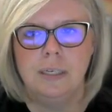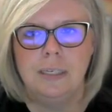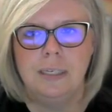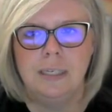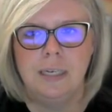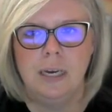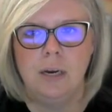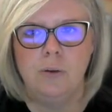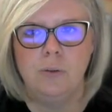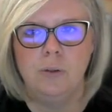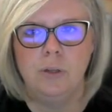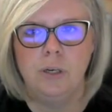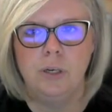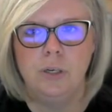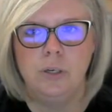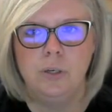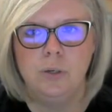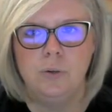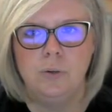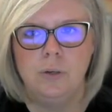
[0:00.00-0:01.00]

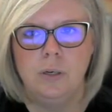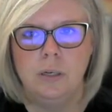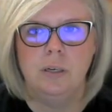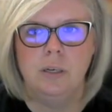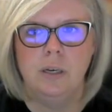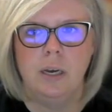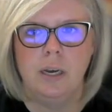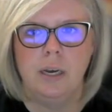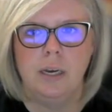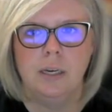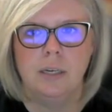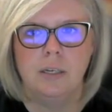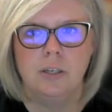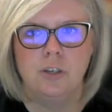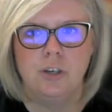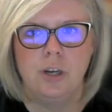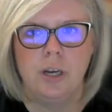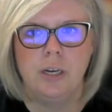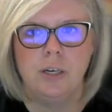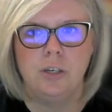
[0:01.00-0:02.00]
Download, and
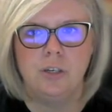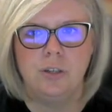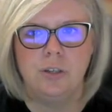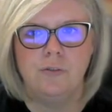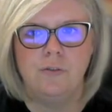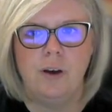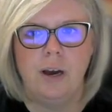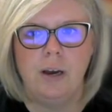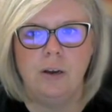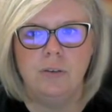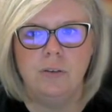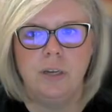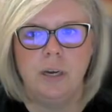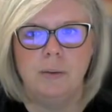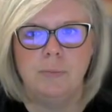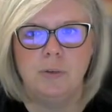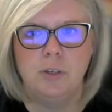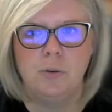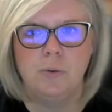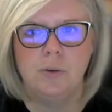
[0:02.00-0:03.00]
change the file
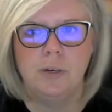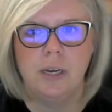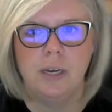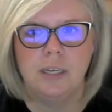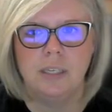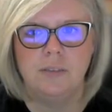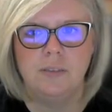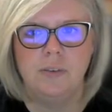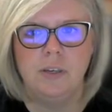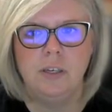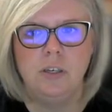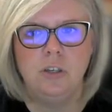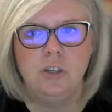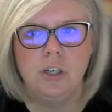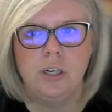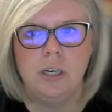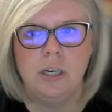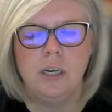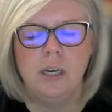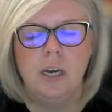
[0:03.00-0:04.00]
type to an
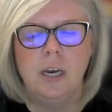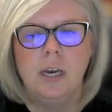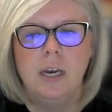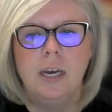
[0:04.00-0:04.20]
SVG.